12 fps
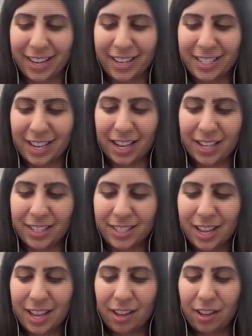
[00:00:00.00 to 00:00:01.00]
and it says,
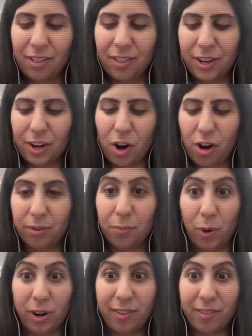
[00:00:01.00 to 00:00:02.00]
"There are
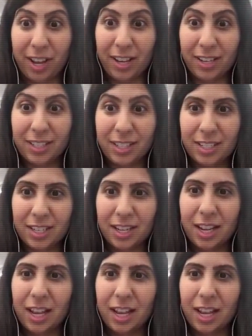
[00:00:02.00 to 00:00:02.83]
more of us."